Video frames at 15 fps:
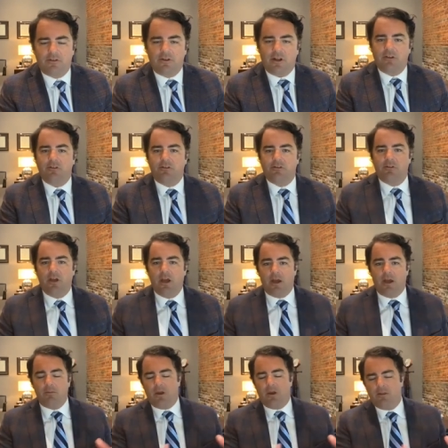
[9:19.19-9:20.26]
And not just,
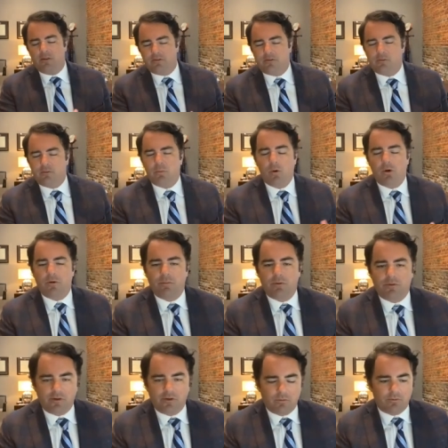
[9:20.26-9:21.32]
and, and this is important,
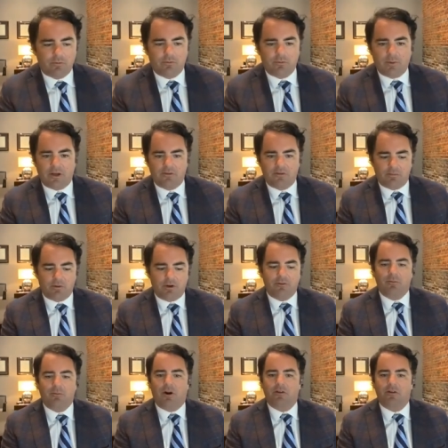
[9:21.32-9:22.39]
particularly with respect to the
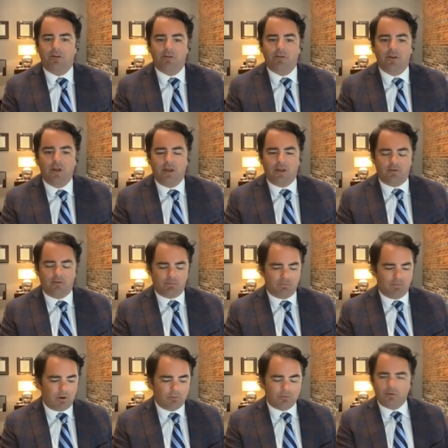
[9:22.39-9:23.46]
budgeting process, is
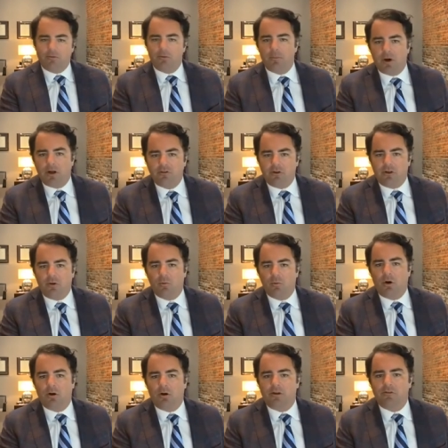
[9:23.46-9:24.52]
most of the budgeting
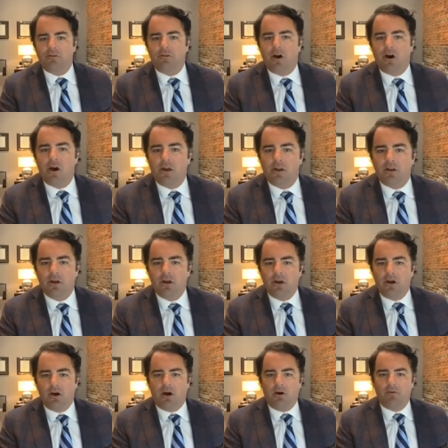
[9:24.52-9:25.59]
work is done
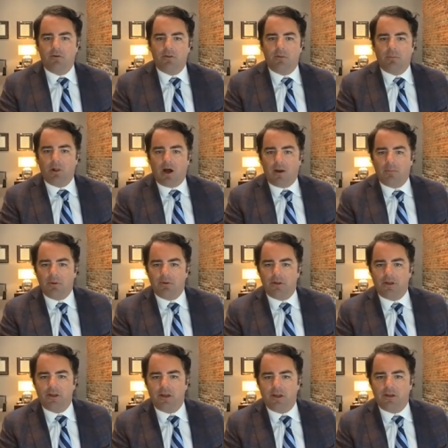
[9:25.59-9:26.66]
over in the Blatt
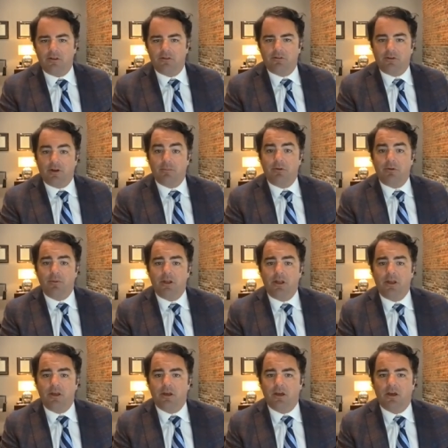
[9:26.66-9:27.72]
building in
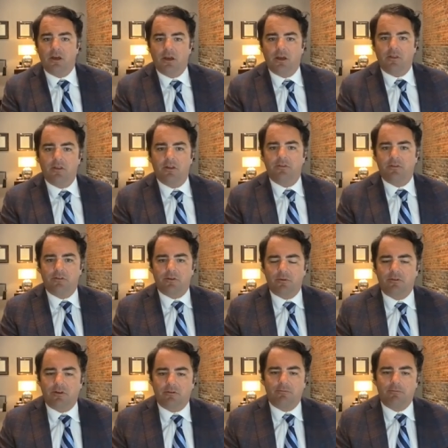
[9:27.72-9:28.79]
subcommittee and, and then to some
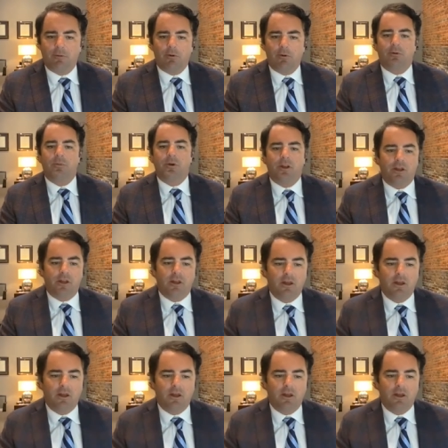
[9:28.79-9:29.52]
extent full committee.